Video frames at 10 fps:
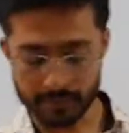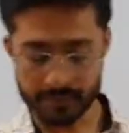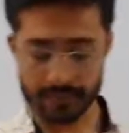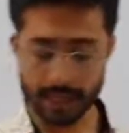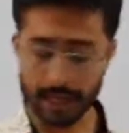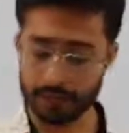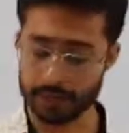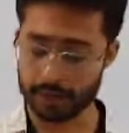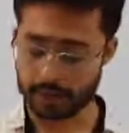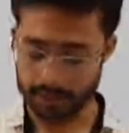Then
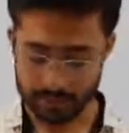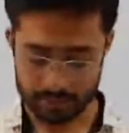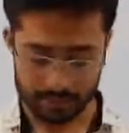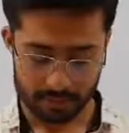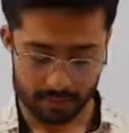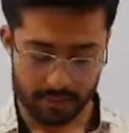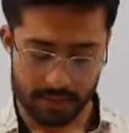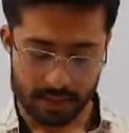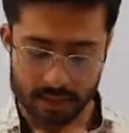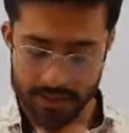after
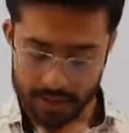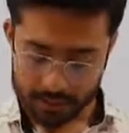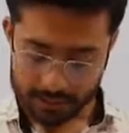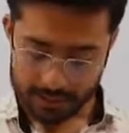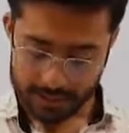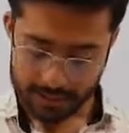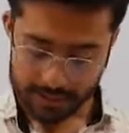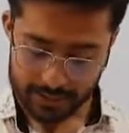it is